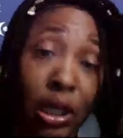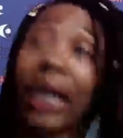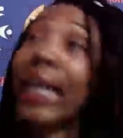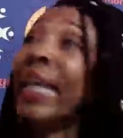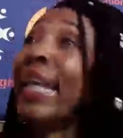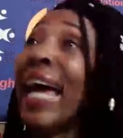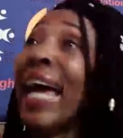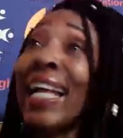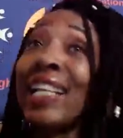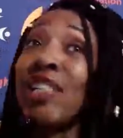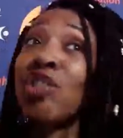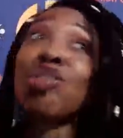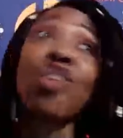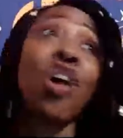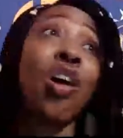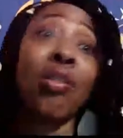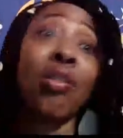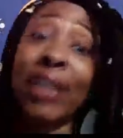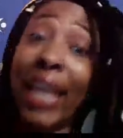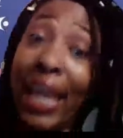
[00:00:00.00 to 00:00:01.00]
not to
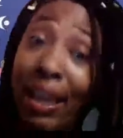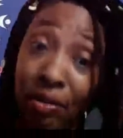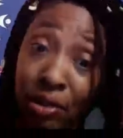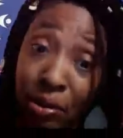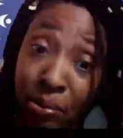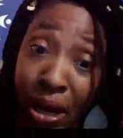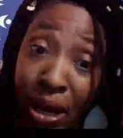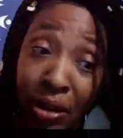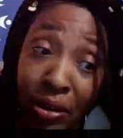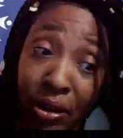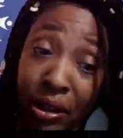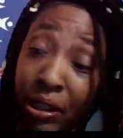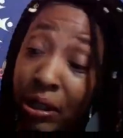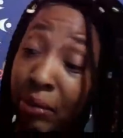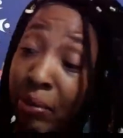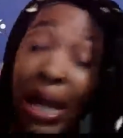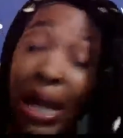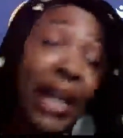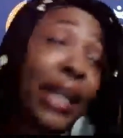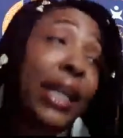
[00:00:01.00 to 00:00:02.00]
talk down about
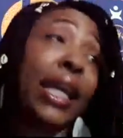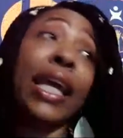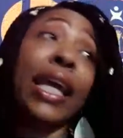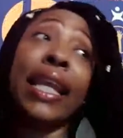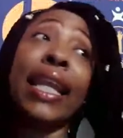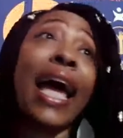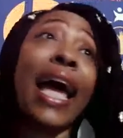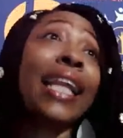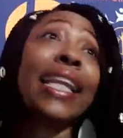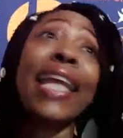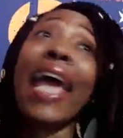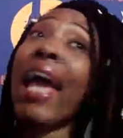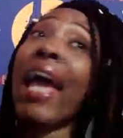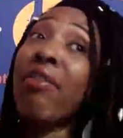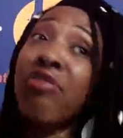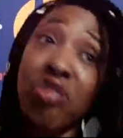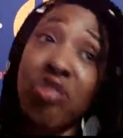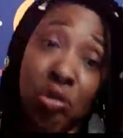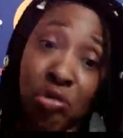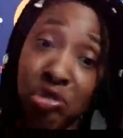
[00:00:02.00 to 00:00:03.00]
anybody, not to
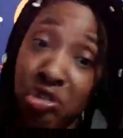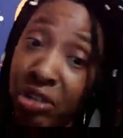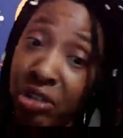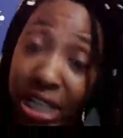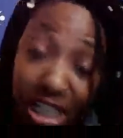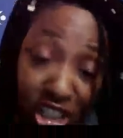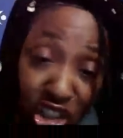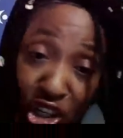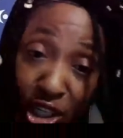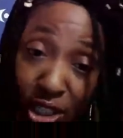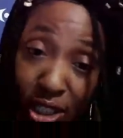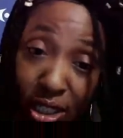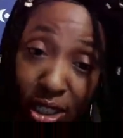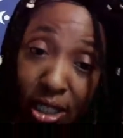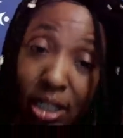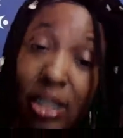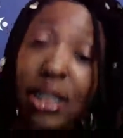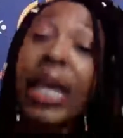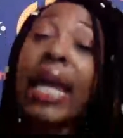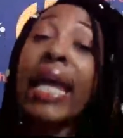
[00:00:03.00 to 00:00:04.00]
have social
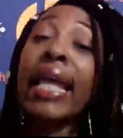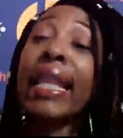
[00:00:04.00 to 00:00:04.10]
injustice.